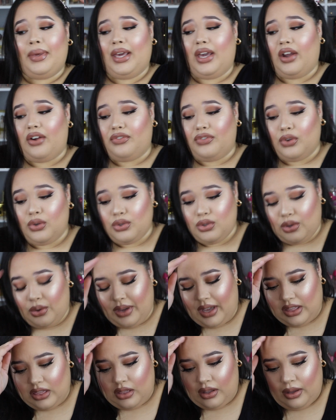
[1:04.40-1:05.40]
Be careful, don't
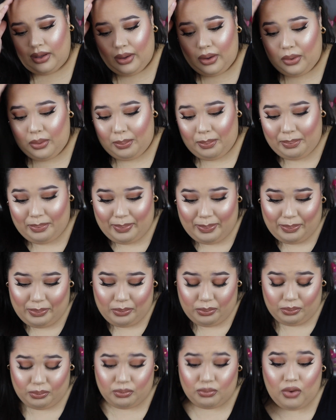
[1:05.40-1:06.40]
get the
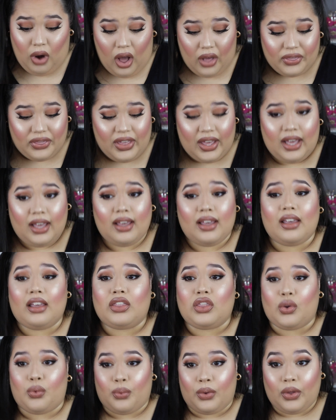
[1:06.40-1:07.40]
wrong thing,
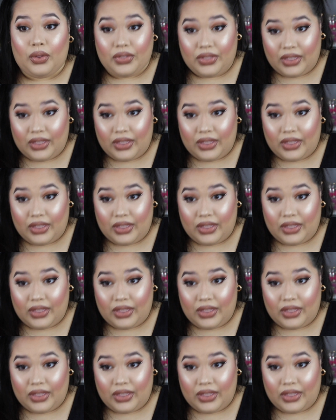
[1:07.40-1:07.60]
get the real